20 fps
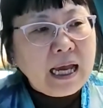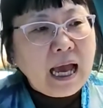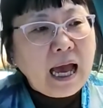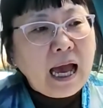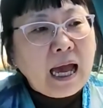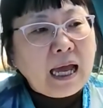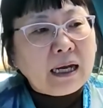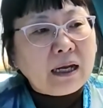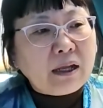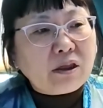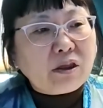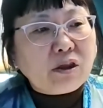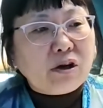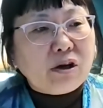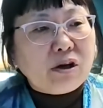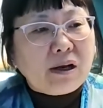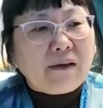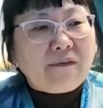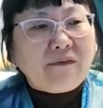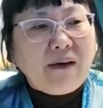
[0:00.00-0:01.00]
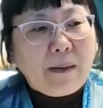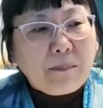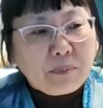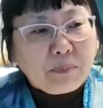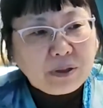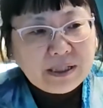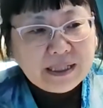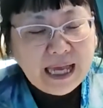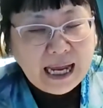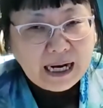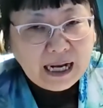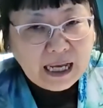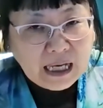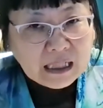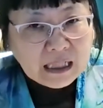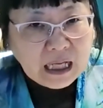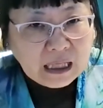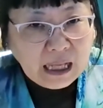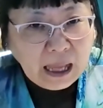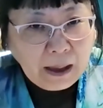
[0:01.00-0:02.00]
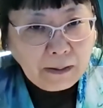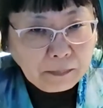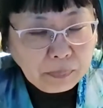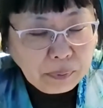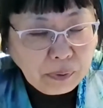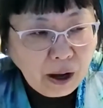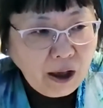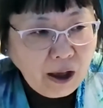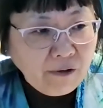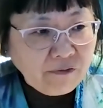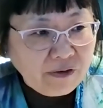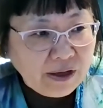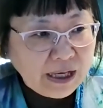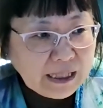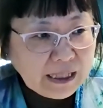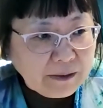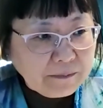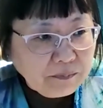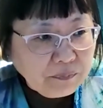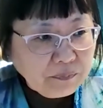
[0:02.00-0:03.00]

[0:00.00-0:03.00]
and 35% is a nonprofit.